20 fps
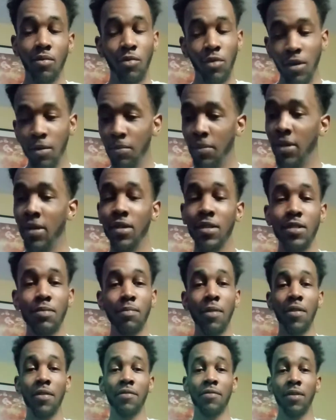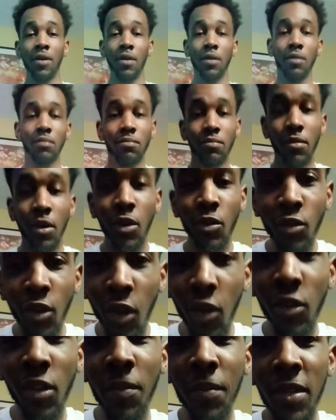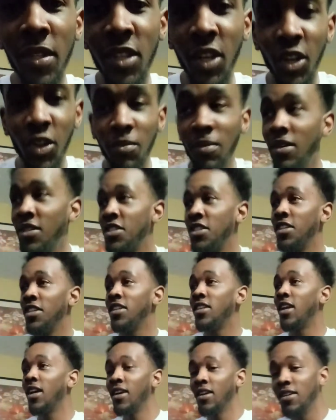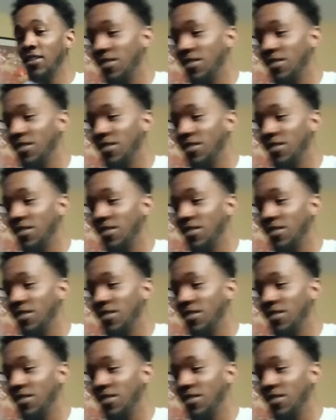We up in this motherfucker. Hold on, let me turn my shit down.